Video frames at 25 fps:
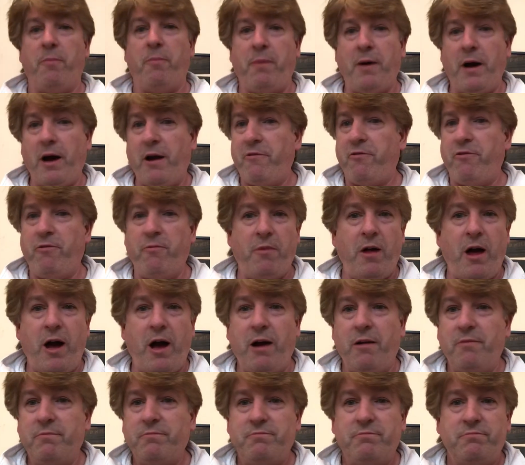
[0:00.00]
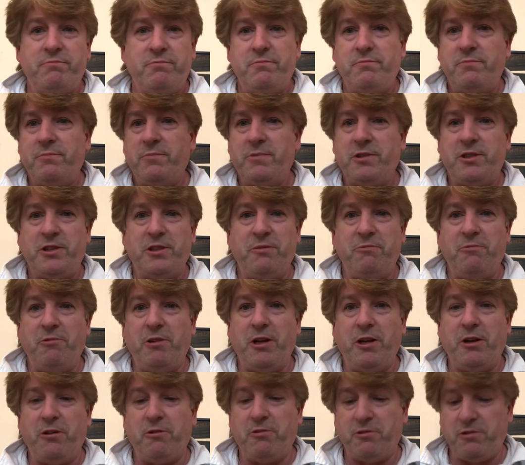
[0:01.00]
apart from that, it's in
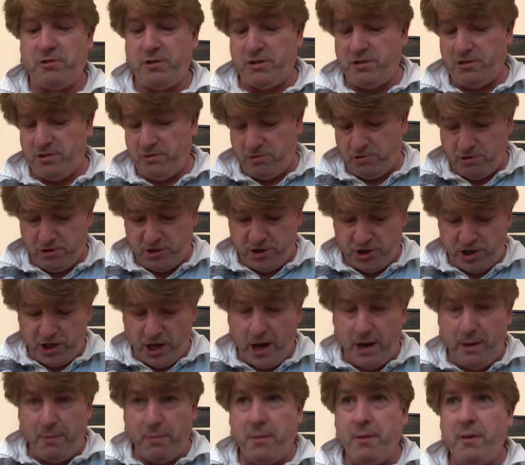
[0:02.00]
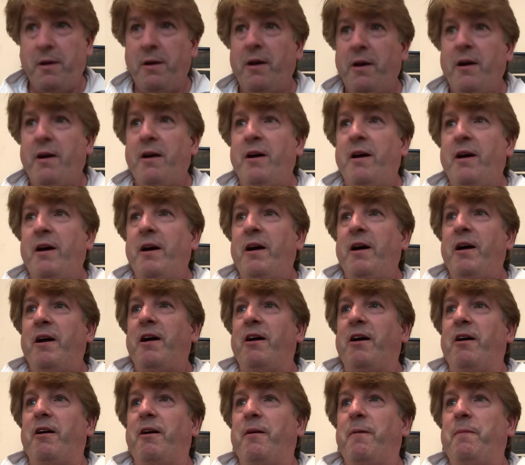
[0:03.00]
really good shape.
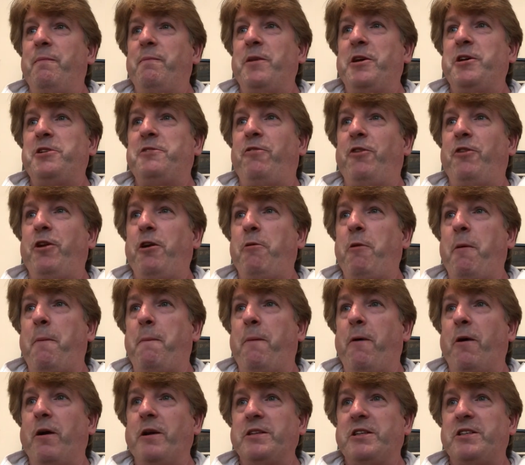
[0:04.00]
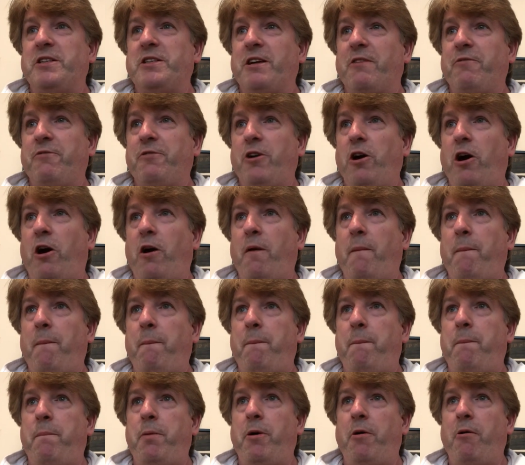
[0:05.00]
It's funny with Prince, I've
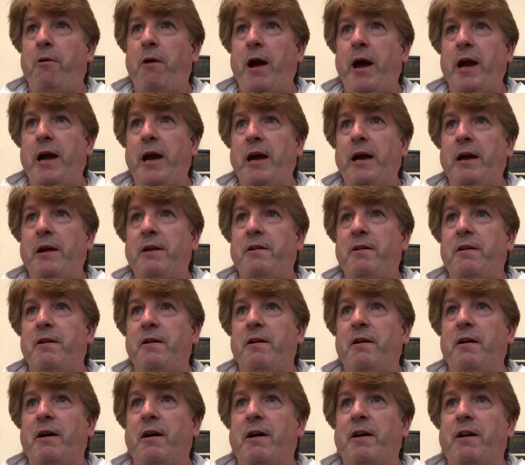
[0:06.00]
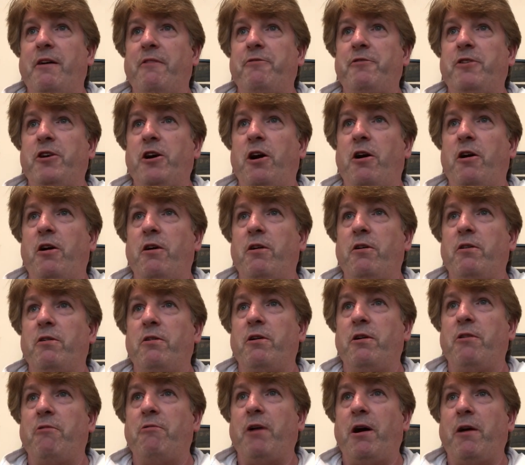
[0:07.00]
got Parade and I've got
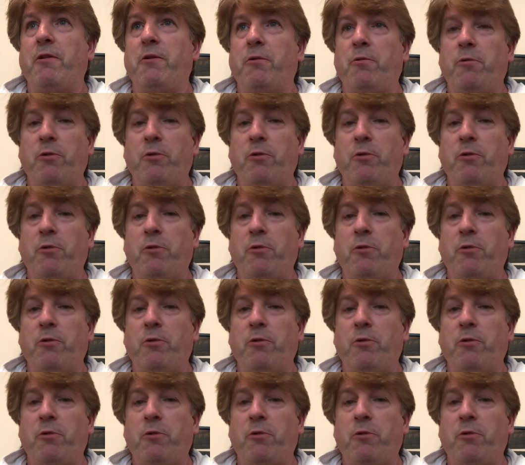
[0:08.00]
Around the